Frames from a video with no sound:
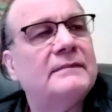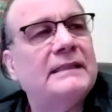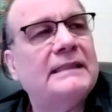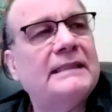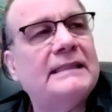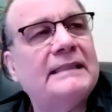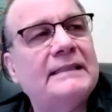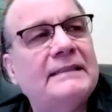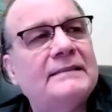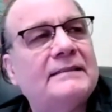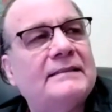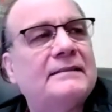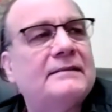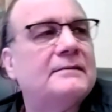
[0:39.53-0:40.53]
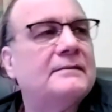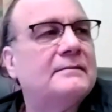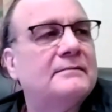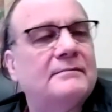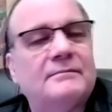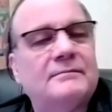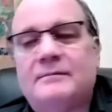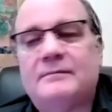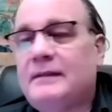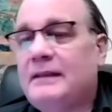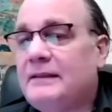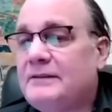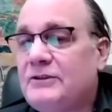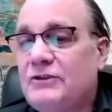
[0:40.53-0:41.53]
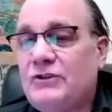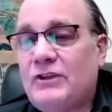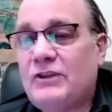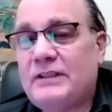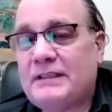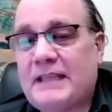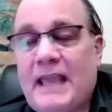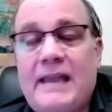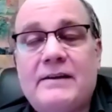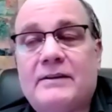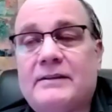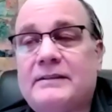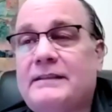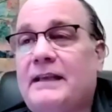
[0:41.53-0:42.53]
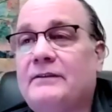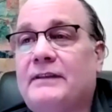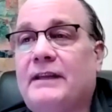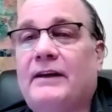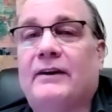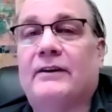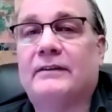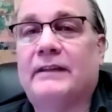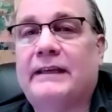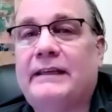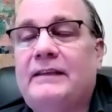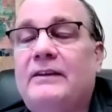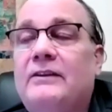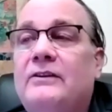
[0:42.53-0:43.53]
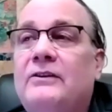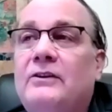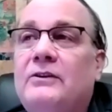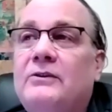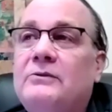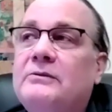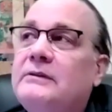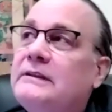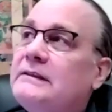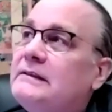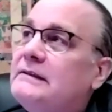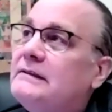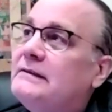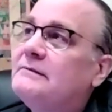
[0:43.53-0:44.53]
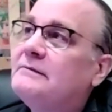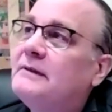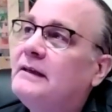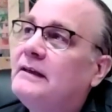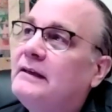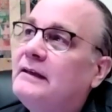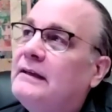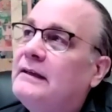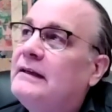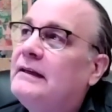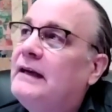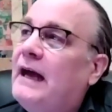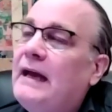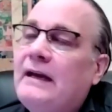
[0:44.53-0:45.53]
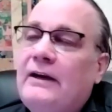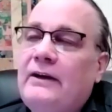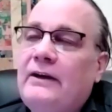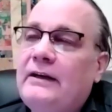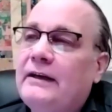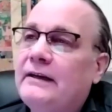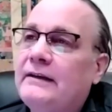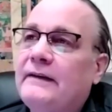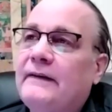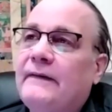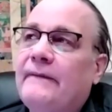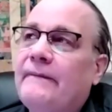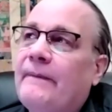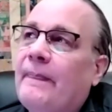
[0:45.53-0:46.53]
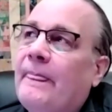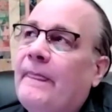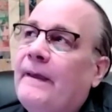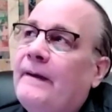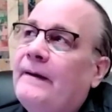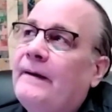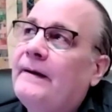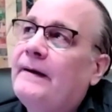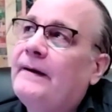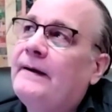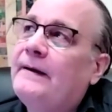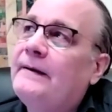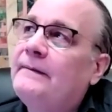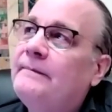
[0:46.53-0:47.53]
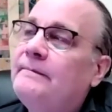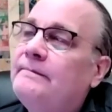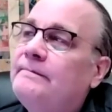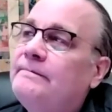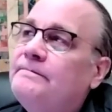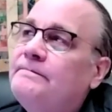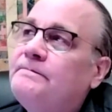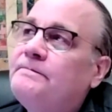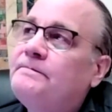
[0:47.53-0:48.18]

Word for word: it's it's just chaos out there. Like you know, it's I hear you. Um,